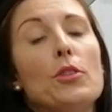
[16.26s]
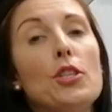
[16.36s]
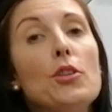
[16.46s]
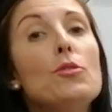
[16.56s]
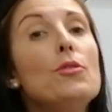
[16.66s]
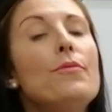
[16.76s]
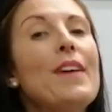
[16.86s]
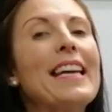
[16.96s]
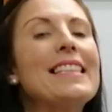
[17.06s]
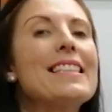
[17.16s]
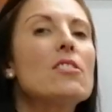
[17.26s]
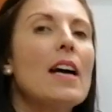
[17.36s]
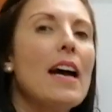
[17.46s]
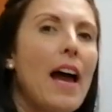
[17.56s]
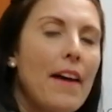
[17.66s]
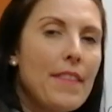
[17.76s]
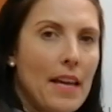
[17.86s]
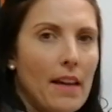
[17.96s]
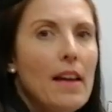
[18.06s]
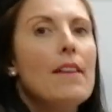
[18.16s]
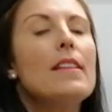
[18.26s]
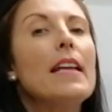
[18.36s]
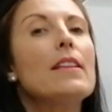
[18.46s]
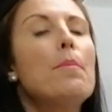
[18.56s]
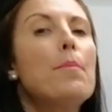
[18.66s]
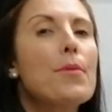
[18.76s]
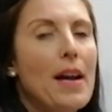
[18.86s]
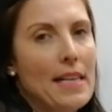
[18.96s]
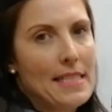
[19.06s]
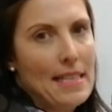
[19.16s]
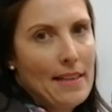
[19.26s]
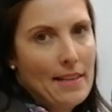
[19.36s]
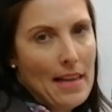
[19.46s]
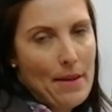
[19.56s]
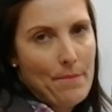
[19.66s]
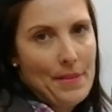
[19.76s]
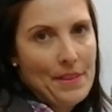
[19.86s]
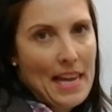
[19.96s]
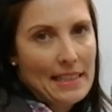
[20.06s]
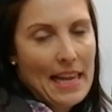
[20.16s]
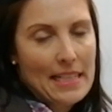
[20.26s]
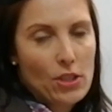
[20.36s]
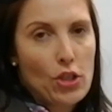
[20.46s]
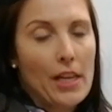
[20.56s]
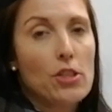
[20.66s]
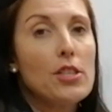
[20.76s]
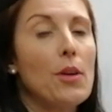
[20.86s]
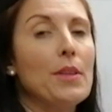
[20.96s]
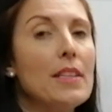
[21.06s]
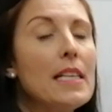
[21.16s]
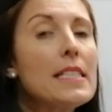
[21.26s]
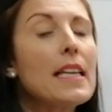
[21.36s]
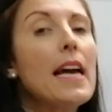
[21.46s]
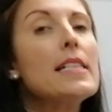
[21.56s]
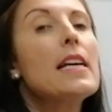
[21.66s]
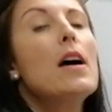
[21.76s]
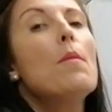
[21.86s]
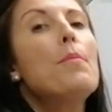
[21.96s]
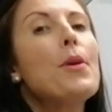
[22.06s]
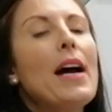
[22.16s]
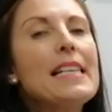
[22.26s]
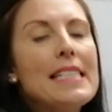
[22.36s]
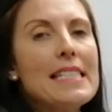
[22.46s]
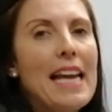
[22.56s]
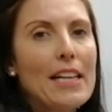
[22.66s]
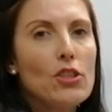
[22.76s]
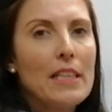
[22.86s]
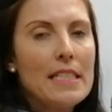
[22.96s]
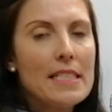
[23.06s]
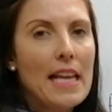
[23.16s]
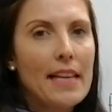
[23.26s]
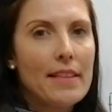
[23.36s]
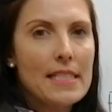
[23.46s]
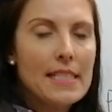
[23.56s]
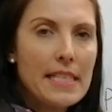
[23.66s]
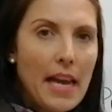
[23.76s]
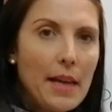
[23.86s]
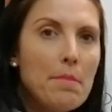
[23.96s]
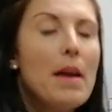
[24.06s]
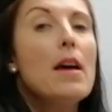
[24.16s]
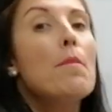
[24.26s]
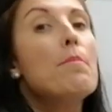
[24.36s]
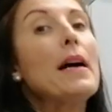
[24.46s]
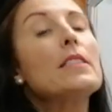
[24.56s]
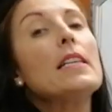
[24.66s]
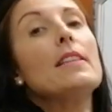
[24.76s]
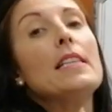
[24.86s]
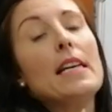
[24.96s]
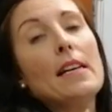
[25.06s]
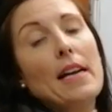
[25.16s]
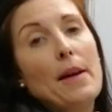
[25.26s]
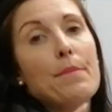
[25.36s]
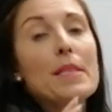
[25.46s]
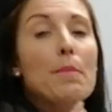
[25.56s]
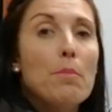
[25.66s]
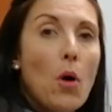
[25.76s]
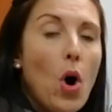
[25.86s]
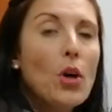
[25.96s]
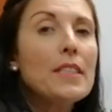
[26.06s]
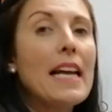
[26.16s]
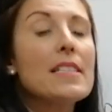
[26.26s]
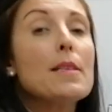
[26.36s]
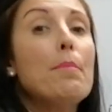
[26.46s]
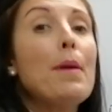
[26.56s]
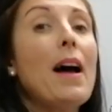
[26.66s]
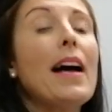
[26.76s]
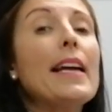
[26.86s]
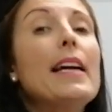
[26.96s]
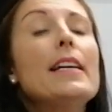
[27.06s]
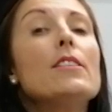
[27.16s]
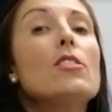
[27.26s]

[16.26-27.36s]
due to factors other than the price that has changed. So in this case, prices actually stay the same, but the demand and supply